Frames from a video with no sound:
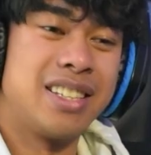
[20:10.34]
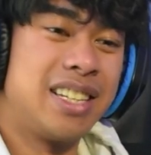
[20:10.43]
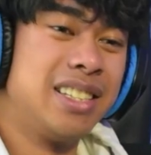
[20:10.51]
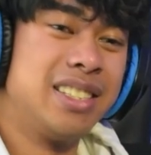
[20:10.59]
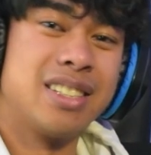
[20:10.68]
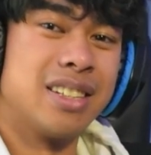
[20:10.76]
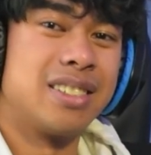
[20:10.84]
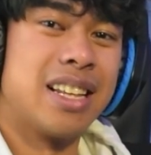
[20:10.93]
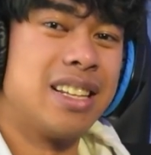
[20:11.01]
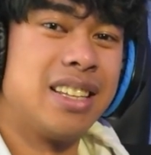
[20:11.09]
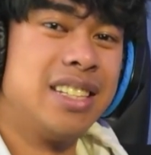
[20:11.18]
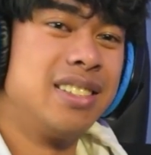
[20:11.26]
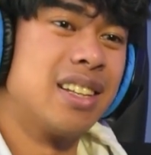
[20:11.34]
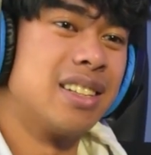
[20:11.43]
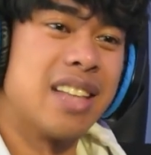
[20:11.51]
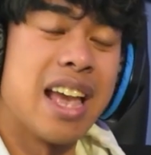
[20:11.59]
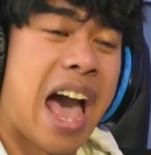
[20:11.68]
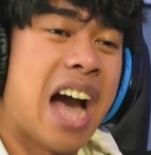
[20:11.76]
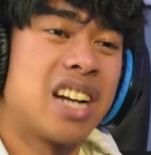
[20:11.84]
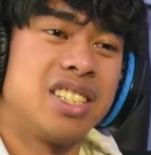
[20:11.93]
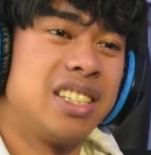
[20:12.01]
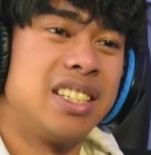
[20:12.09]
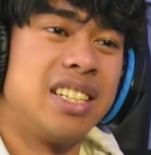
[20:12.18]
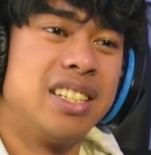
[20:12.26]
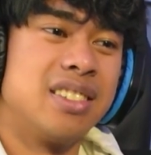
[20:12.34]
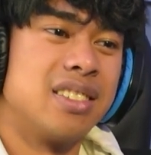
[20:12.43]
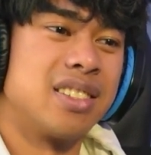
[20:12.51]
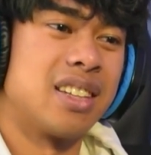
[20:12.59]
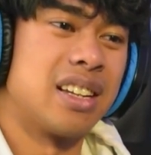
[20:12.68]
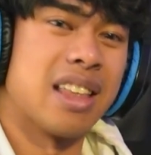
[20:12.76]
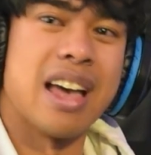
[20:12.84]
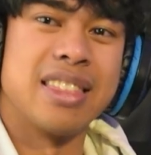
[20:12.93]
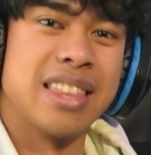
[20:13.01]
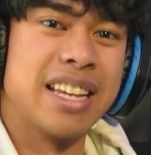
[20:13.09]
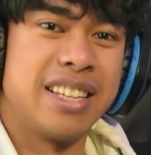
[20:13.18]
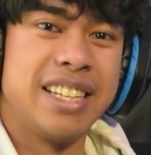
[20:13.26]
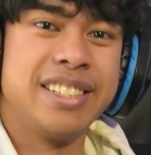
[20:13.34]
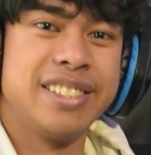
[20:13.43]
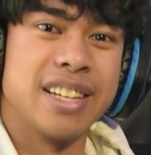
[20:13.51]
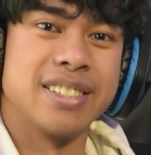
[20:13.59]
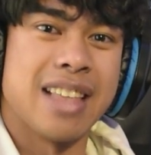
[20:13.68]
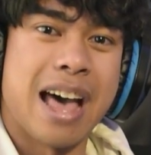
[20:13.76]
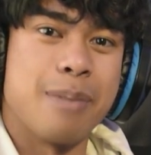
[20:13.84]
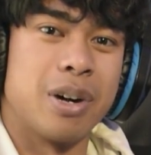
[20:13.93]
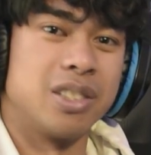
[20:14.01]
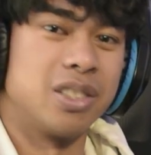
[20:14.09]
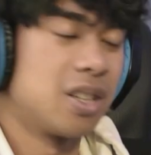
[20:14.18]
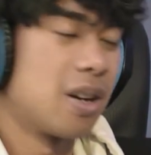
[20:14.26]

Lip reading: teased us. They teased us. They actually teased us like that. They teased us that much.